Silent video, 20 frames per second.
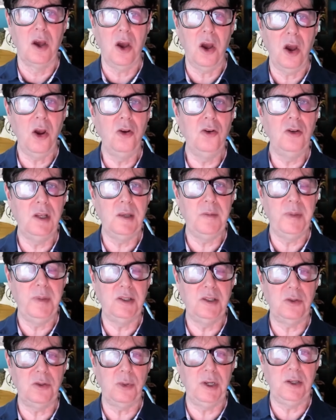only
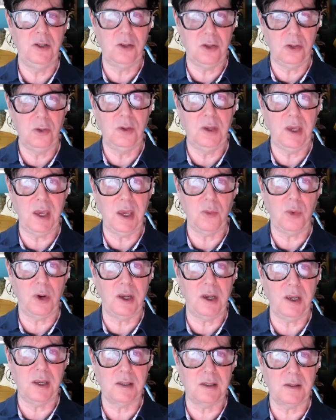between two
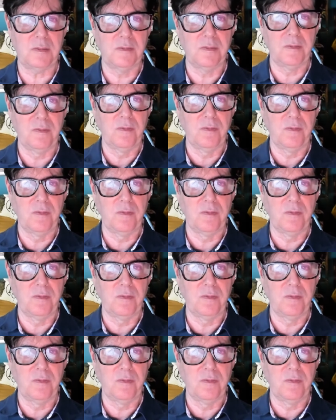gateways.